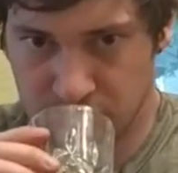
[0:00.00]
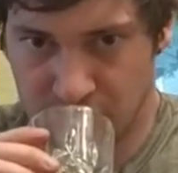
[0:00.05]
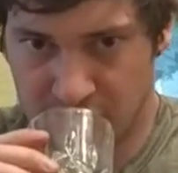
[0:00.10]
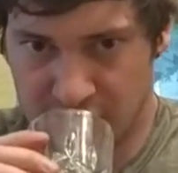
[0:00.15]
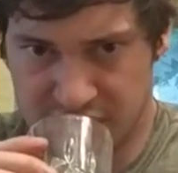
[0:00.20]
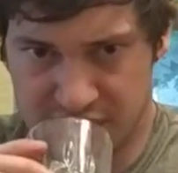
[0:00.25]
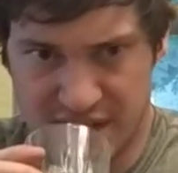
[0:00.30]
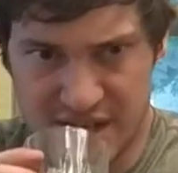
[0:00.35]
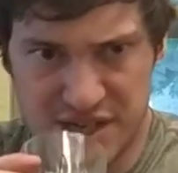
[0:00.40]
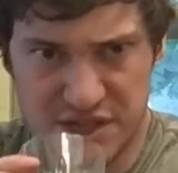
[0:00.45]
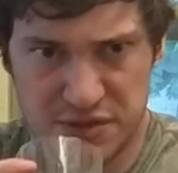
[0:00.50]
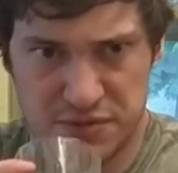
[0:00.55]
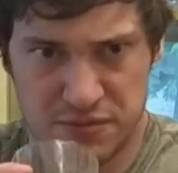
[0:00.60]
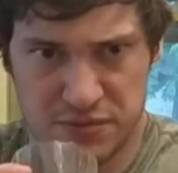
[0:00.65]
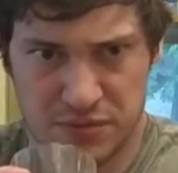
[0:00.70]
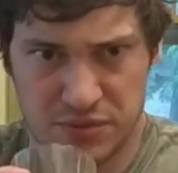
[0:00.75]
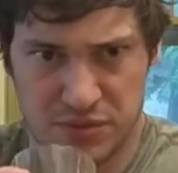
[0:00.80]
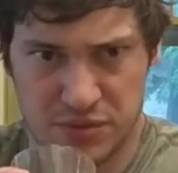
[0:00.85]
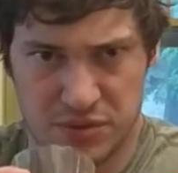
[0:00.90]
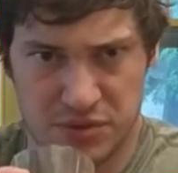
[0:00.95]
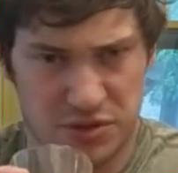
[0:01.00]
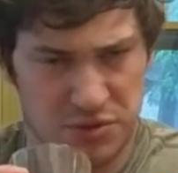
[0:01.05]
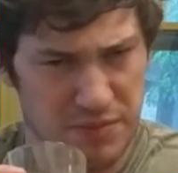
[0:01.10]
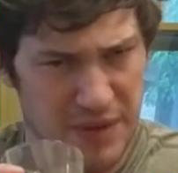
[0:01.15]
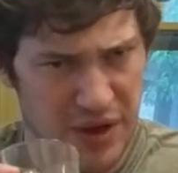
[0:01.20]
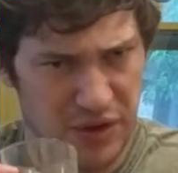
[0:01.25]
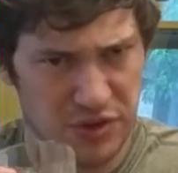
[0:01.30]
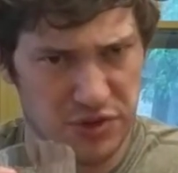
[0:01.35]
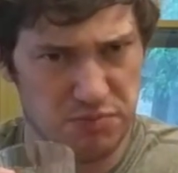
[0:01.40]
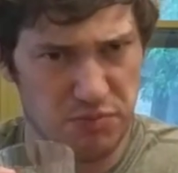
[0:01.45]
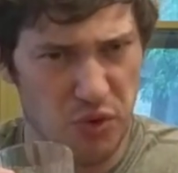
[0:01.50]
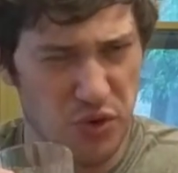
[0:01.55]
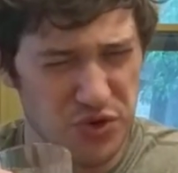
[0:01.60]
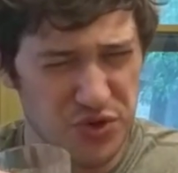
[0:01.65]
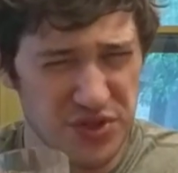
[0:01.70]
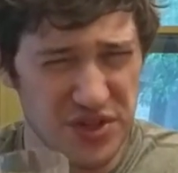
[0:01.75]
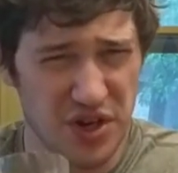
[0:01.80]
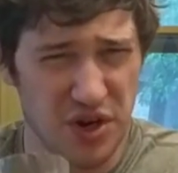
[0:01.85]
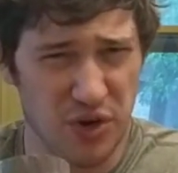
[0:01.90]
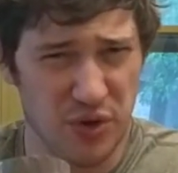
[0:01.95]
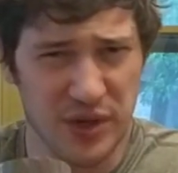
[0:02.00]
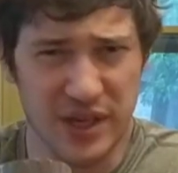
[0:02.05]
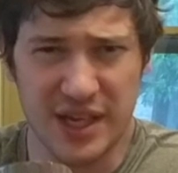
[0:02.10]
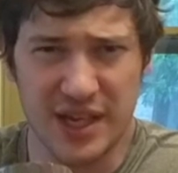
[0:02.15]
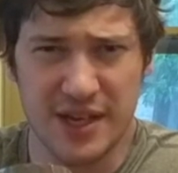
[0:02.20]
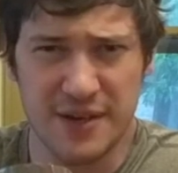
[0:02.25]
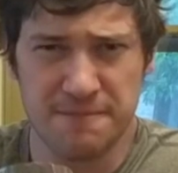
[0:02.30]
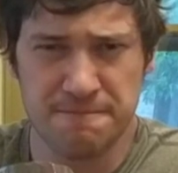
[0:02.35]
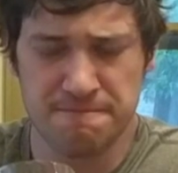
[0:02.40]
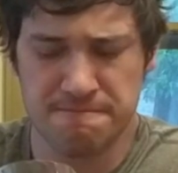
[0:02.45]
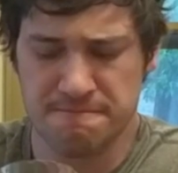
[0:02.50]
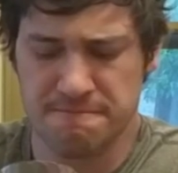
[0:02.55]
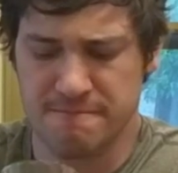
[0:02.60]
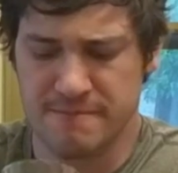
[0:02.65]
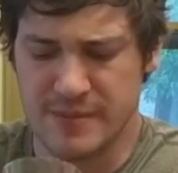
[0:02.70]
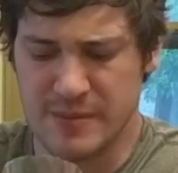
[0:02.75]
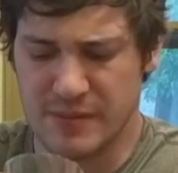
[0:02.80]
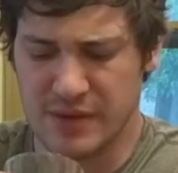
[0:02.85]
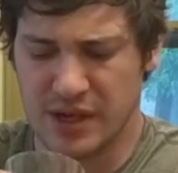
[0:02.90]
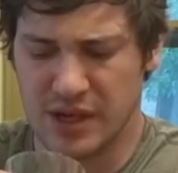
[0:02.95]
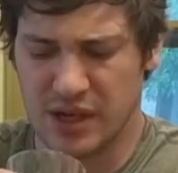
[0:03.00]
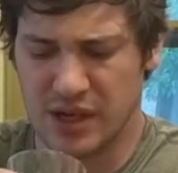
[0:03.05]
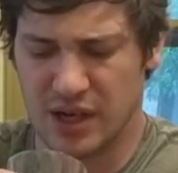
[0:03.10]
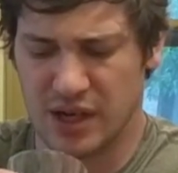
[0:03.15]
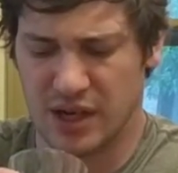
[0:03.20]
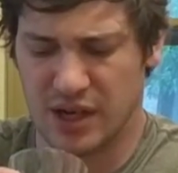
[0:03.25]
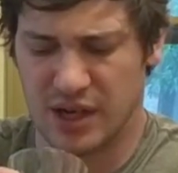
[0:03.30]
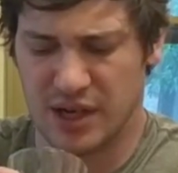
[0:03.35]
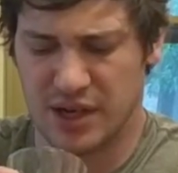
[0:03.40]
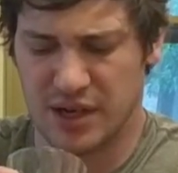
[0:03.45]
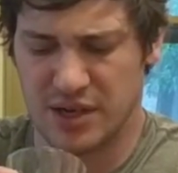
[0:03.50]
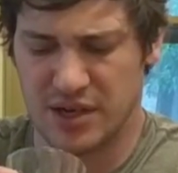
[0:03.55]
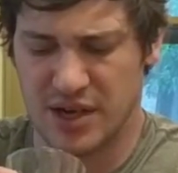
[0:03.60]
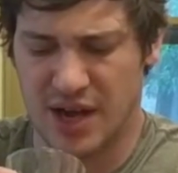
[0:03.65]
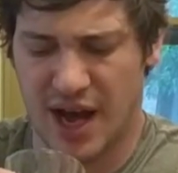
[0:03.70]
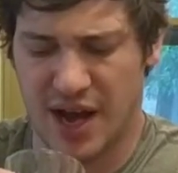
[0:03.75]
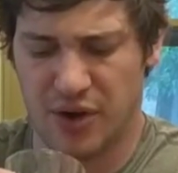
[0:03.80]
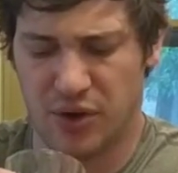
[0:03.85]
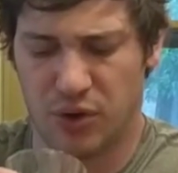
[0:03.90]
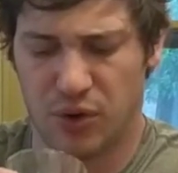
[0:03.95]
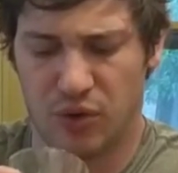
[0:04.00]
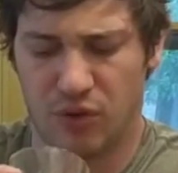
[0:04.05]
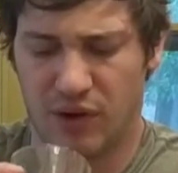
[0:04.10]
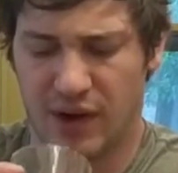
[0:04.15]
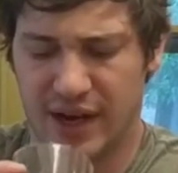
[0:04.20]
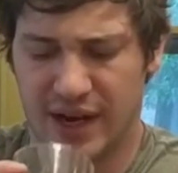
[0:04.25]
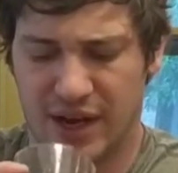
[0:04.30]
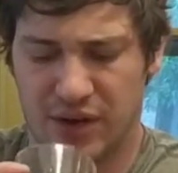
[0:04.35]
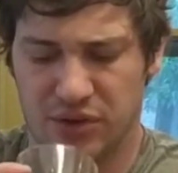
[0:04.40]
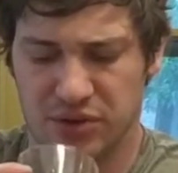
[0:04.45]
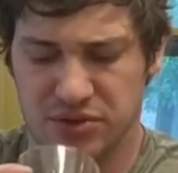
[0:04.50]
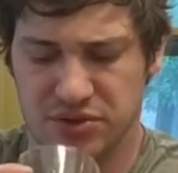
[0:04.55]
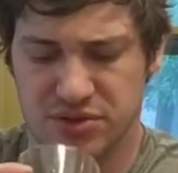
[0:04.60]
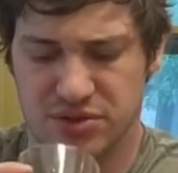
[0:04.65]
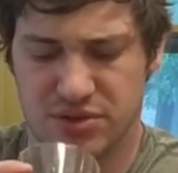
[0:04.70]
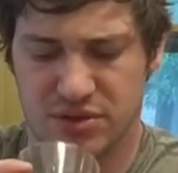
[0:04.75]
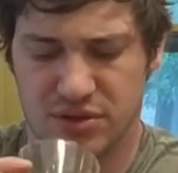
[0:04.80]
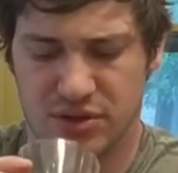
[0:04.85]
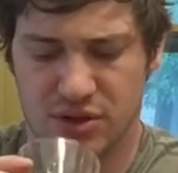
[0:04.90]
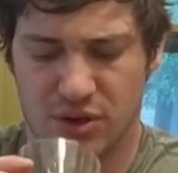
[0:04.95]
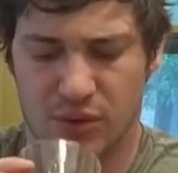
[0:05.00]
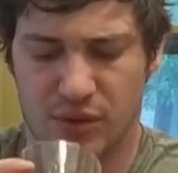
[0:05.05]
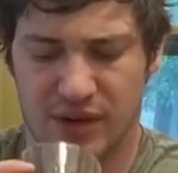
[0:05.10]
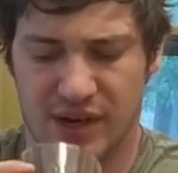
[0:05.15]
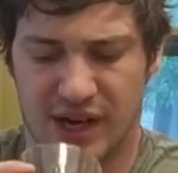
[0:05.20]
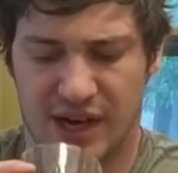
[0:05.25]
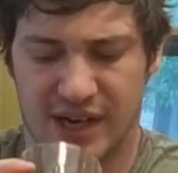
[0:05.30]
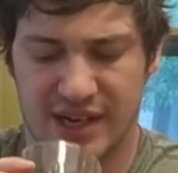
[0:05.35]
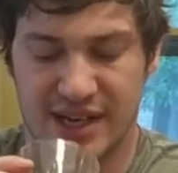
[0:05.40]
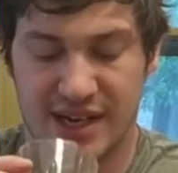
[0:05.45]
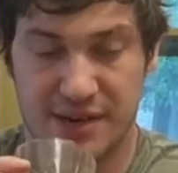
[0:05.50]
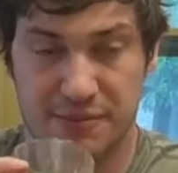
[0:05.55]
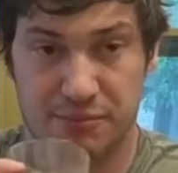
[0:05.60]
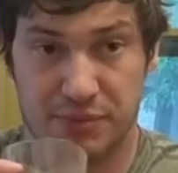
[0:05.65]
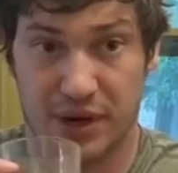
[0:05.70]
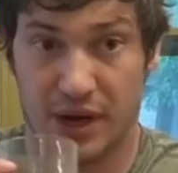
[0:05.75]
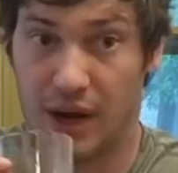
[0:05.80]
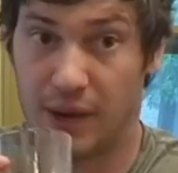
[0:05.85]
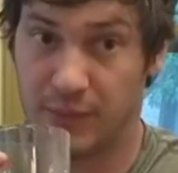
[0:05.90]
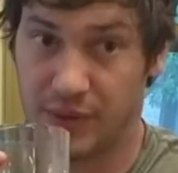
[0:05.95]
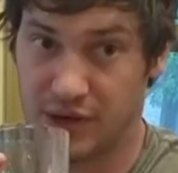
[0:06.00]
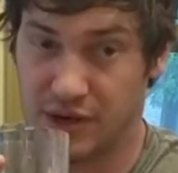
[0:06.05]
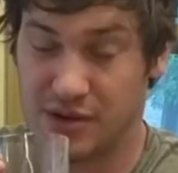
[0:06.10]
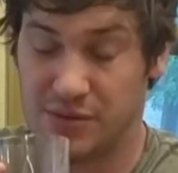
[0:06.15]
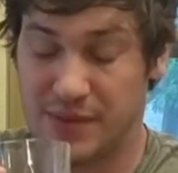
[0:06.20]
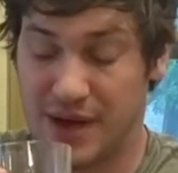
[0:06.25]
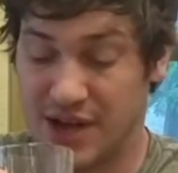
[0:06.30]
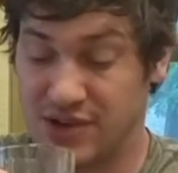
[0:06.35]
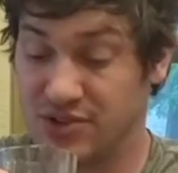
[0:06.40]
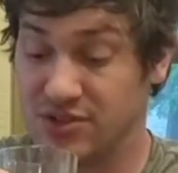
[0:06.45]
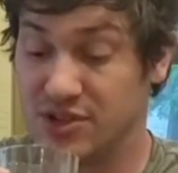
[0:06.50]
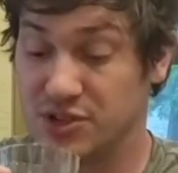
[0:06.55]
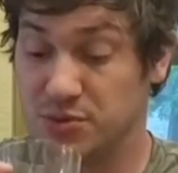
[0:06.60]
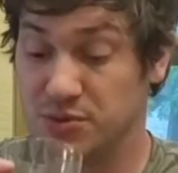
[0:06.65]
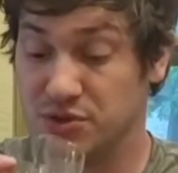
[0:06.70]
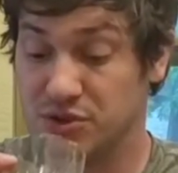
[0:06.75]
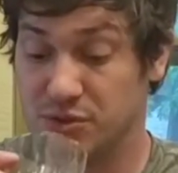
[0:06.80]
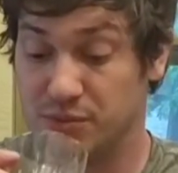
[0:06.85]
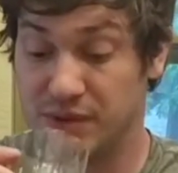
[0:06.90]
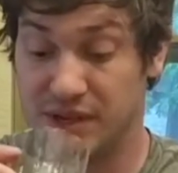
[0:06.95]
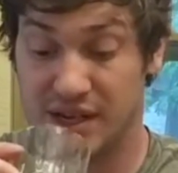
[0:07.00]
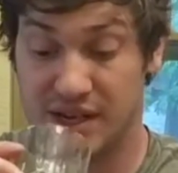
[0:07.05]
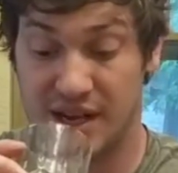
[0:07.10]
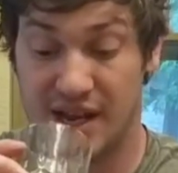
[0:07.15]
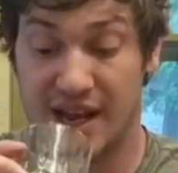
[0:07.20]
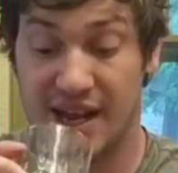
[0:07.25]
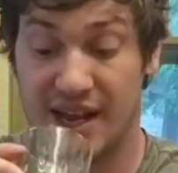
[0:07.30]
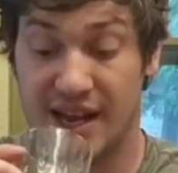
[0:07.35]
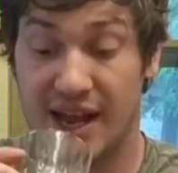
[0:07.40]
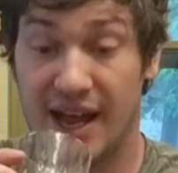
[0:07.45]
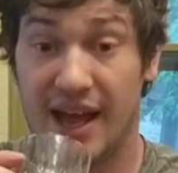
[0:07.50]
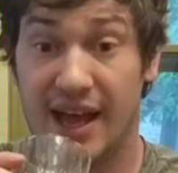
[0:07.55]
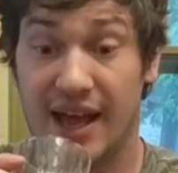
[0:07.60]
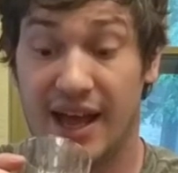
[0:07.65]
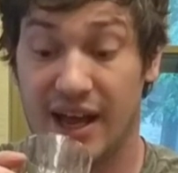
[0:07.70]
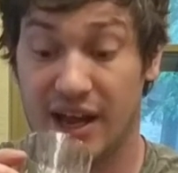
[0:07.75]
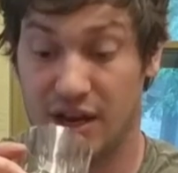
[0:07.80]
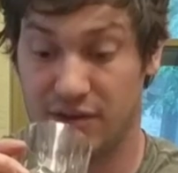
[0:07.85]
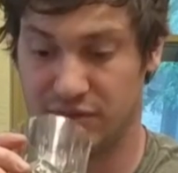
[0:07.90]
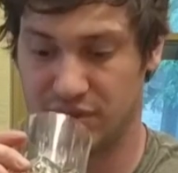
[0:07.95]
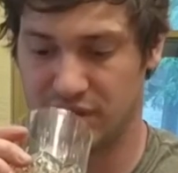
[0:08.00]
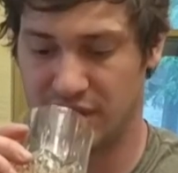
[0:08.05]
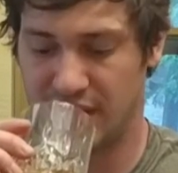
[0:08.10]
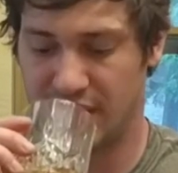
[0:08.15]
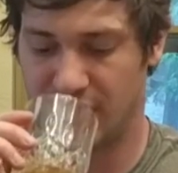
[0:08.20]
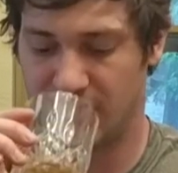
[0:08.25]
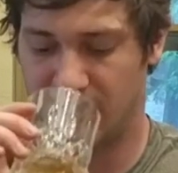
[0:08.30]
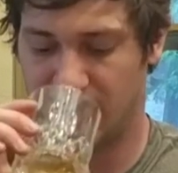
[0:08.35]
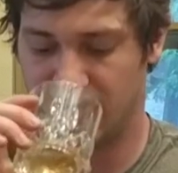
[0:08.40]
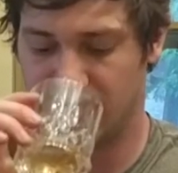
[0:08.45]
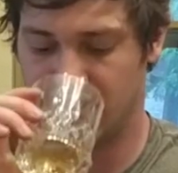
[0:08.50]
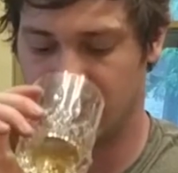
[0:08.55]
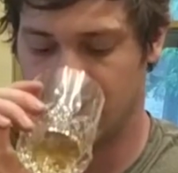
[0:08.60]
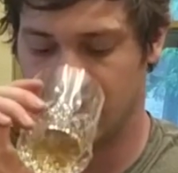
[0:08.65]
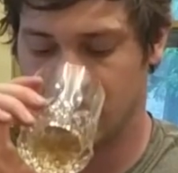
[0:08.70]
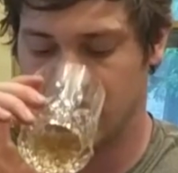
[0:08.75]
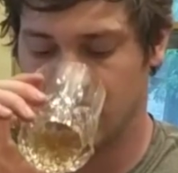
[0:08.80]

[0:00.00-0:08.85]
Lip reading: It smells mostly oaky. Not a whole lot else going on yet, but I'm going to imagine this one's going to be a heck of a lot hotter.